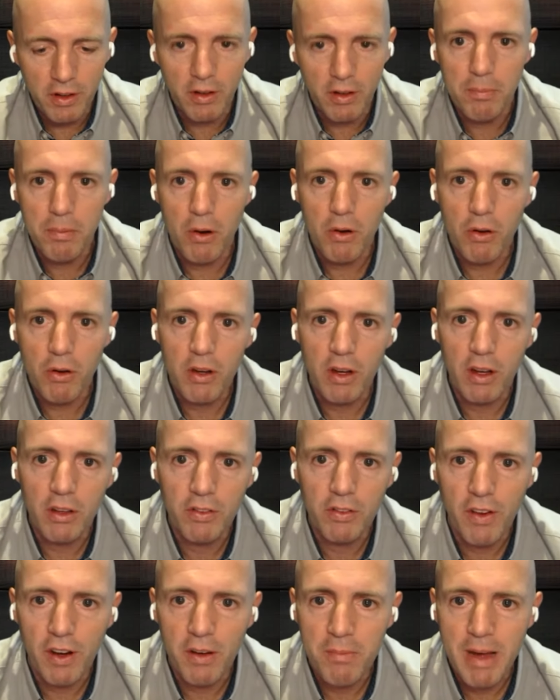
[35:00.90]
brokers,
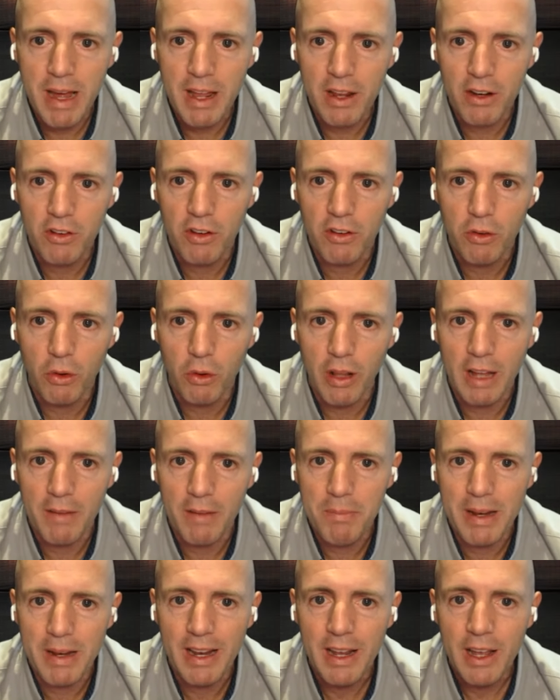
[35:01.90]
fund managers, all that,
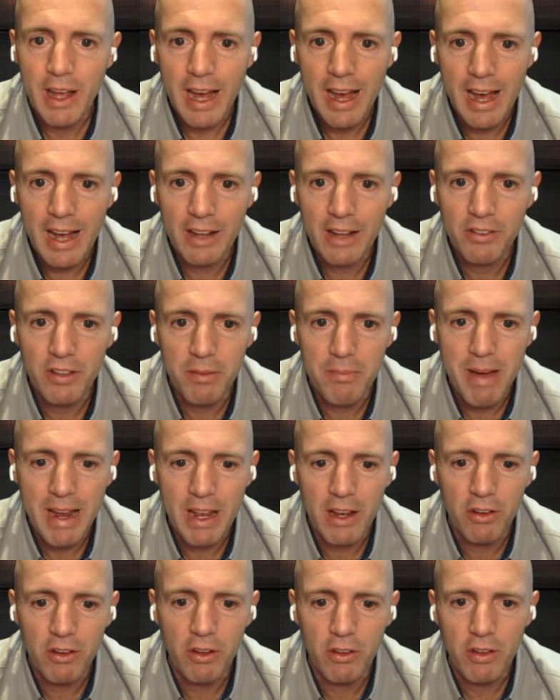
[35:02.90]
been asset
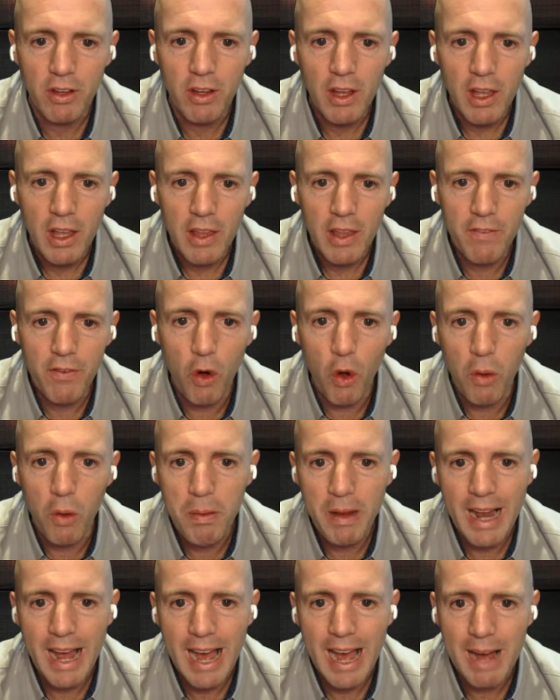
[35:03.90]
managers. They've all
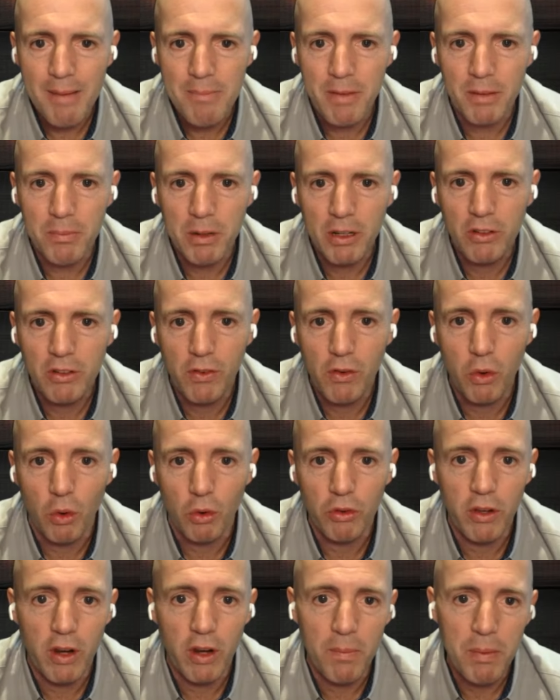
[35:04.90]
been hammered because, of
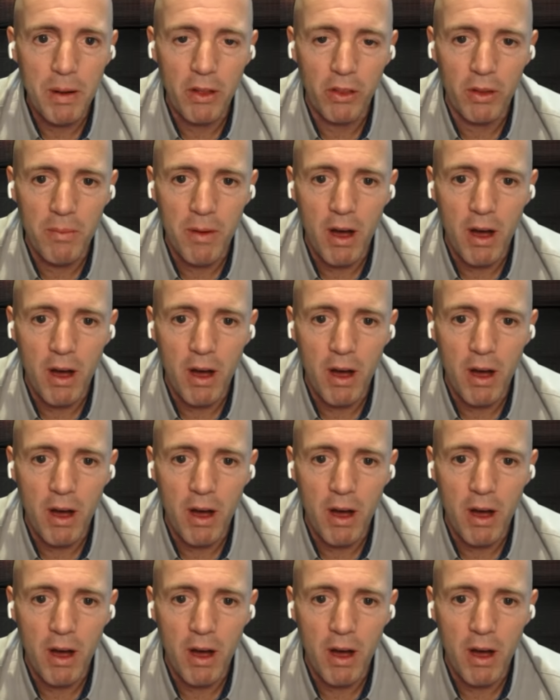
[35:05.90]
course, they're playing the